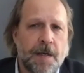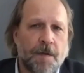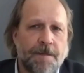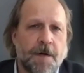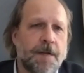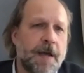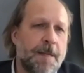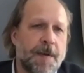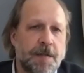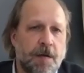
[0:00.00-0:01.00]
The full
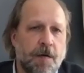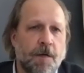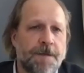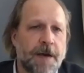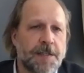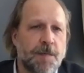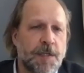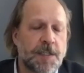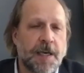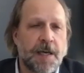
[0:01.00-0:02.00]
name is Old-Fashioned
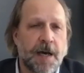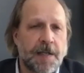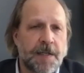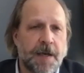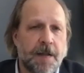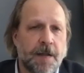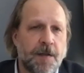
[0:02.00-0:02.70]
Whiskey Cocktail.